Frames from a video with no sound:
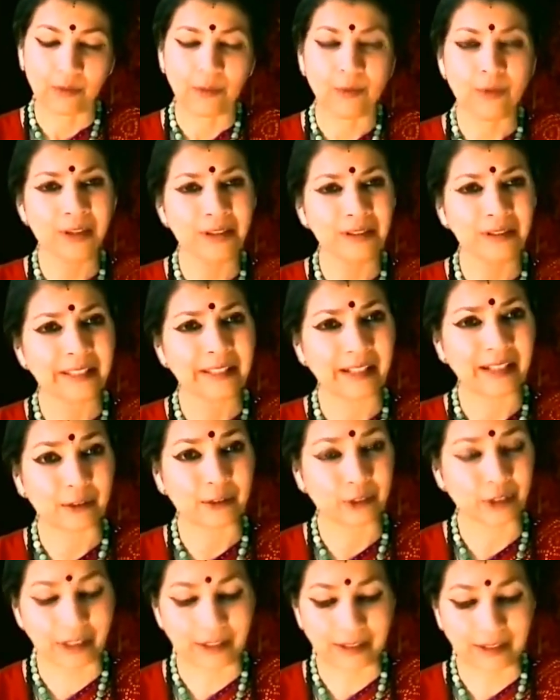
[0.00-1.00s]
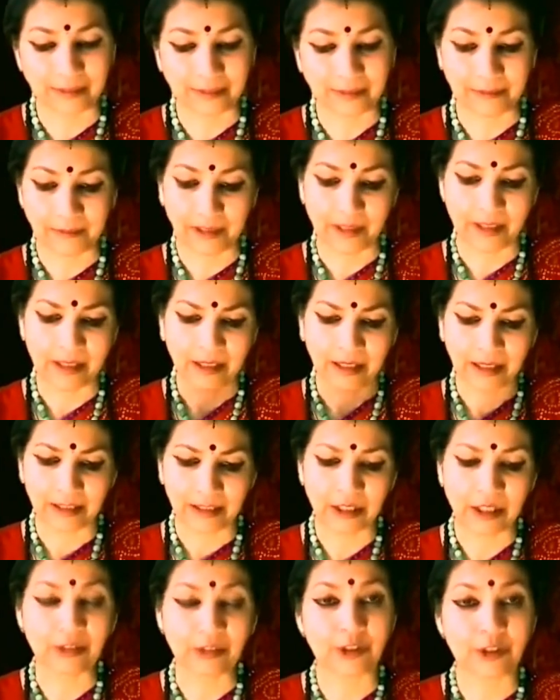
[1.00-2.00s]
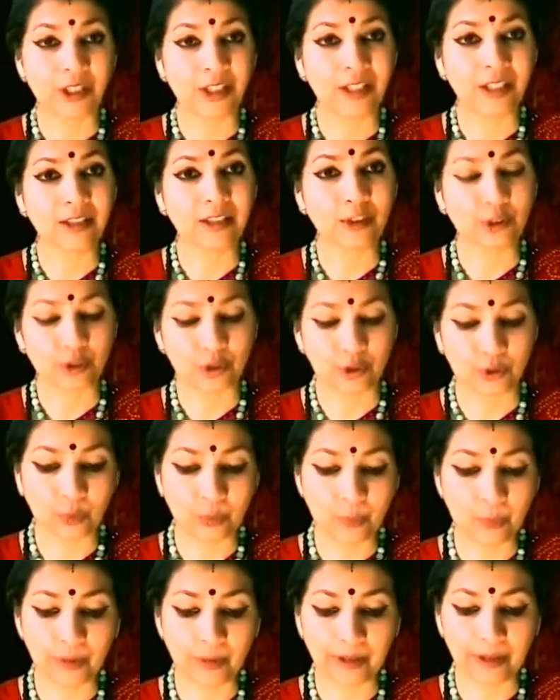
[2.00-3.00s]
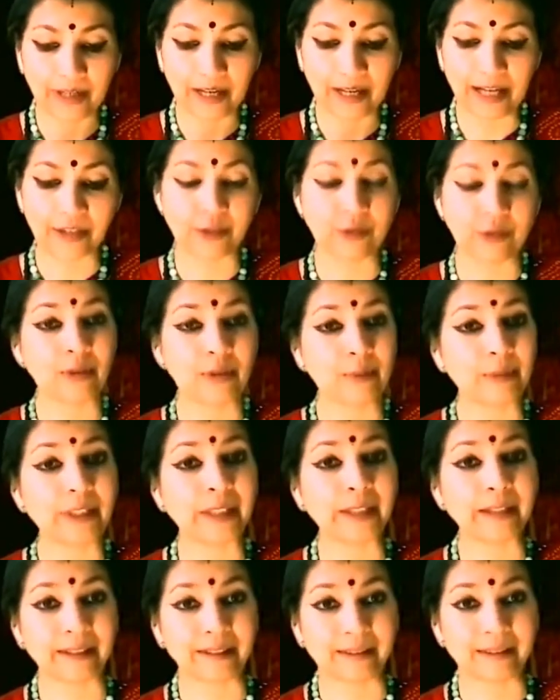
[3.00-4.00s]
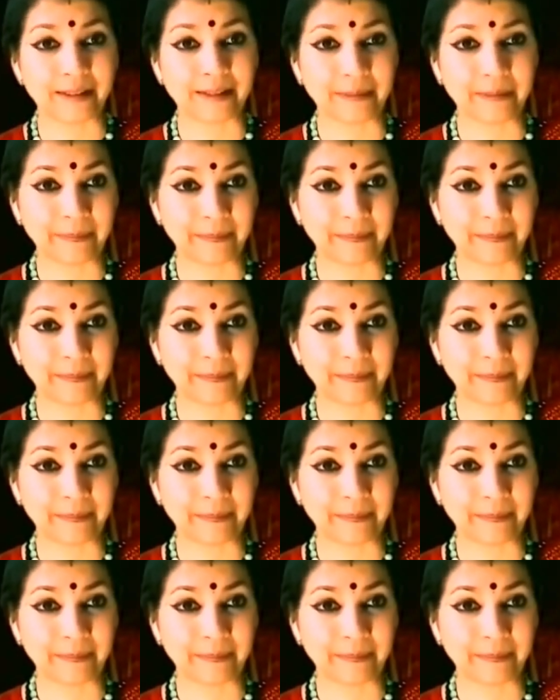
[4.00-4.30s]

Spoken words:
Who are the Yakshas? Yakshas are supernatural beings,